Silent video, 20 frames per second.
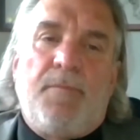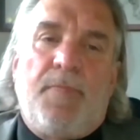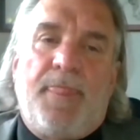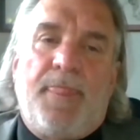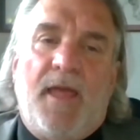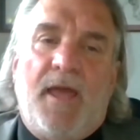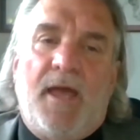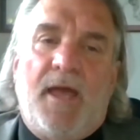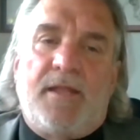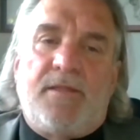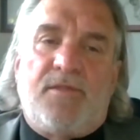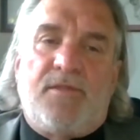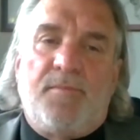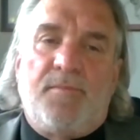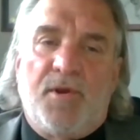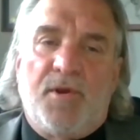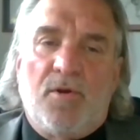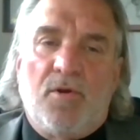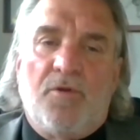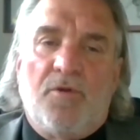at the
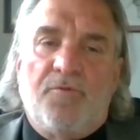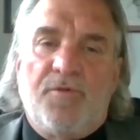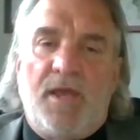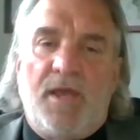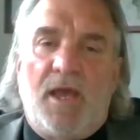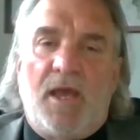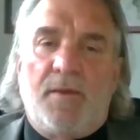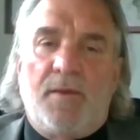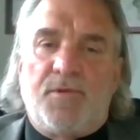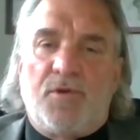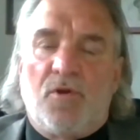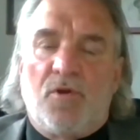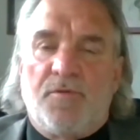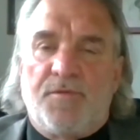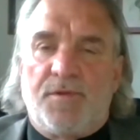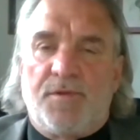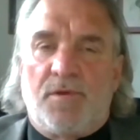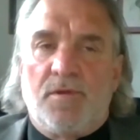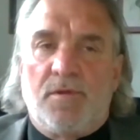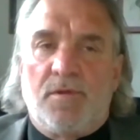Bureau of Rehab
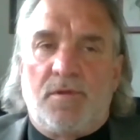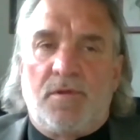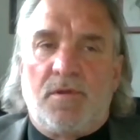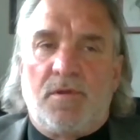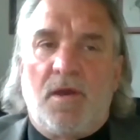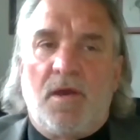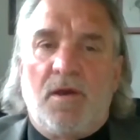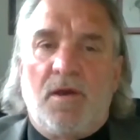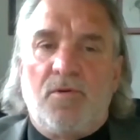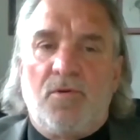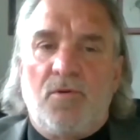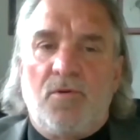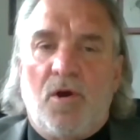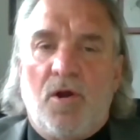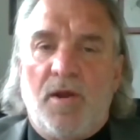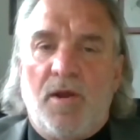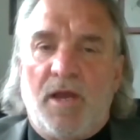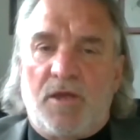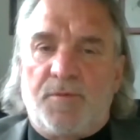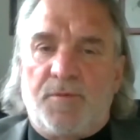Services who
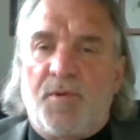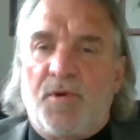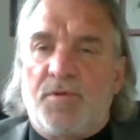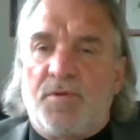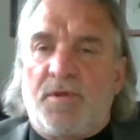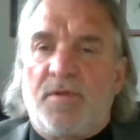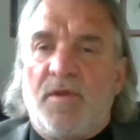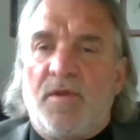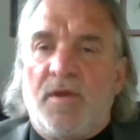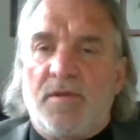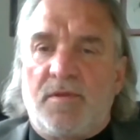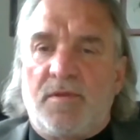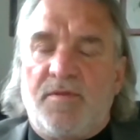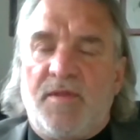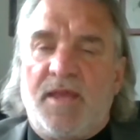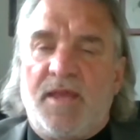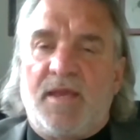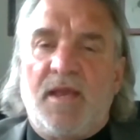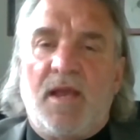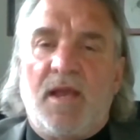are experts in this, and
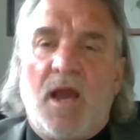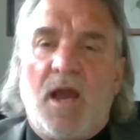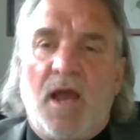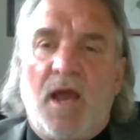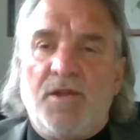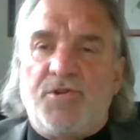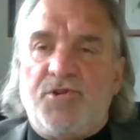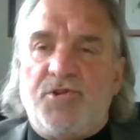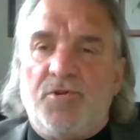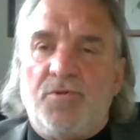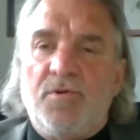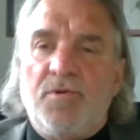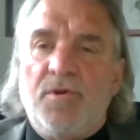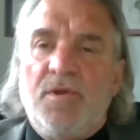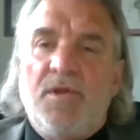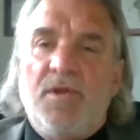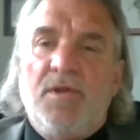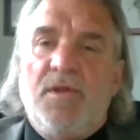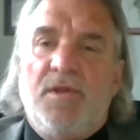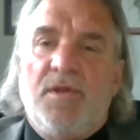they can guide you
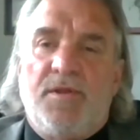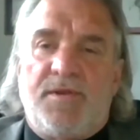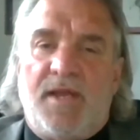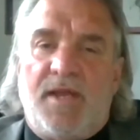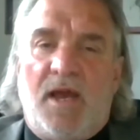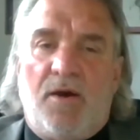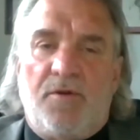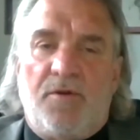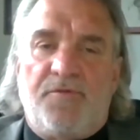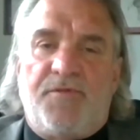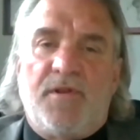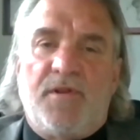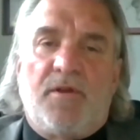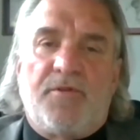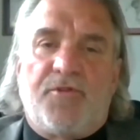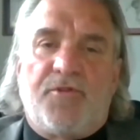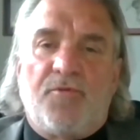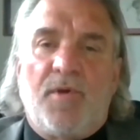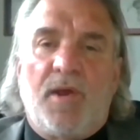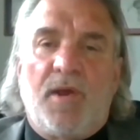to how to fill
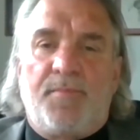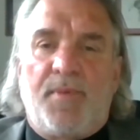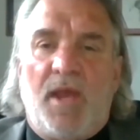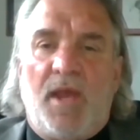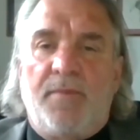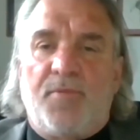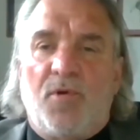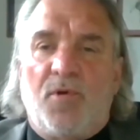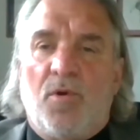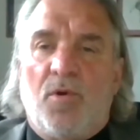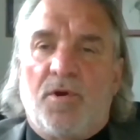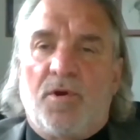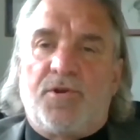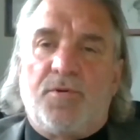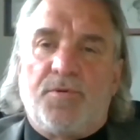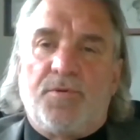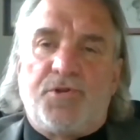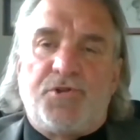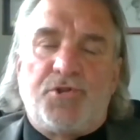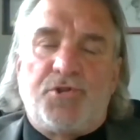out the right paperwork
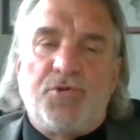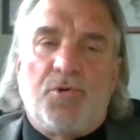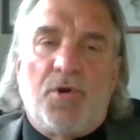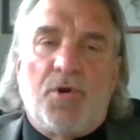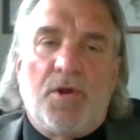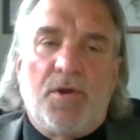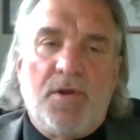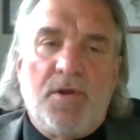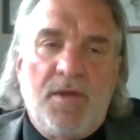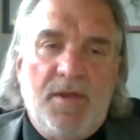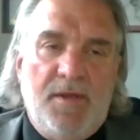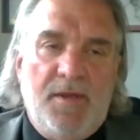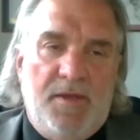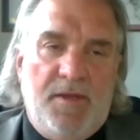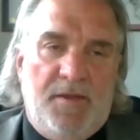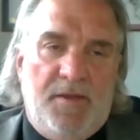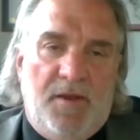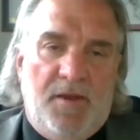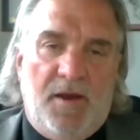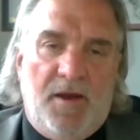to ensure
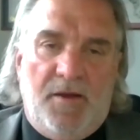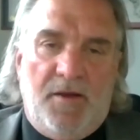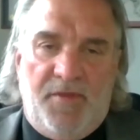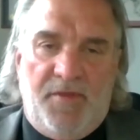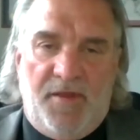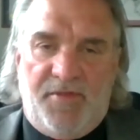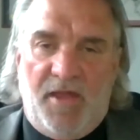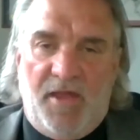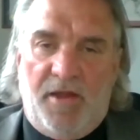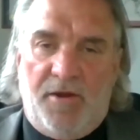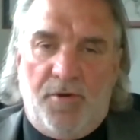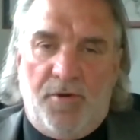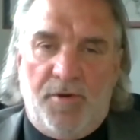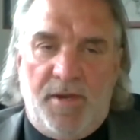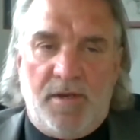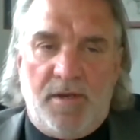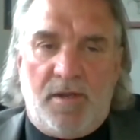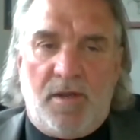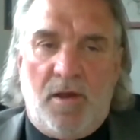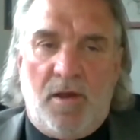that earned
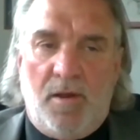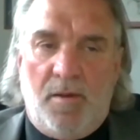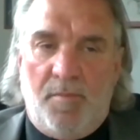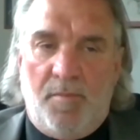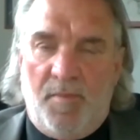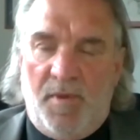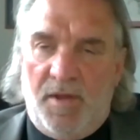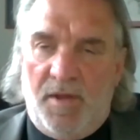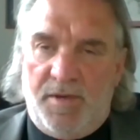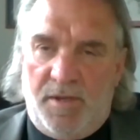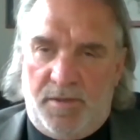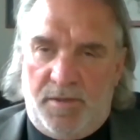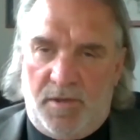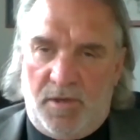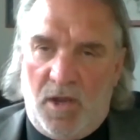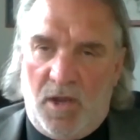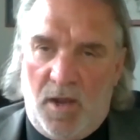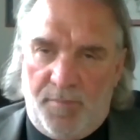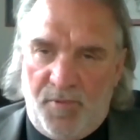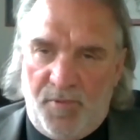income
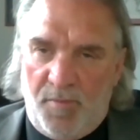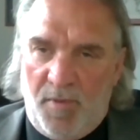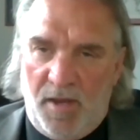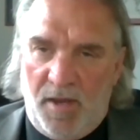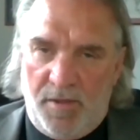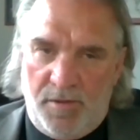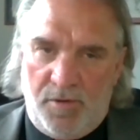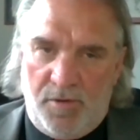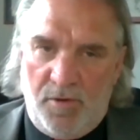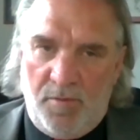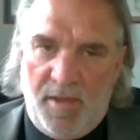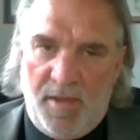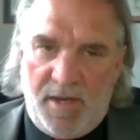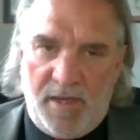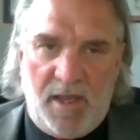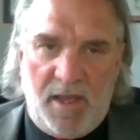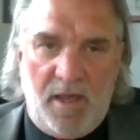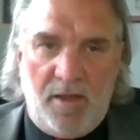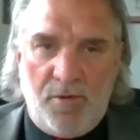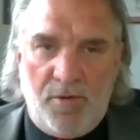doesn't compromise your
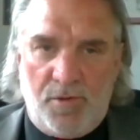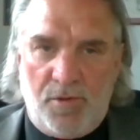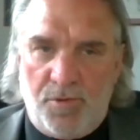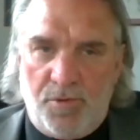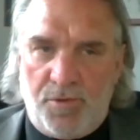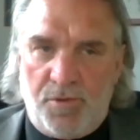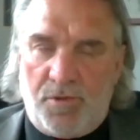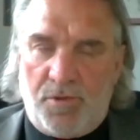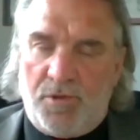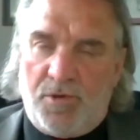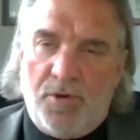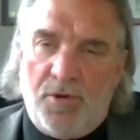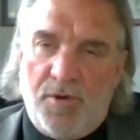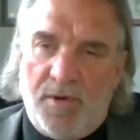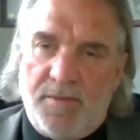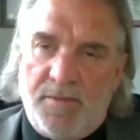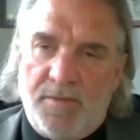Medicaid or Social Security.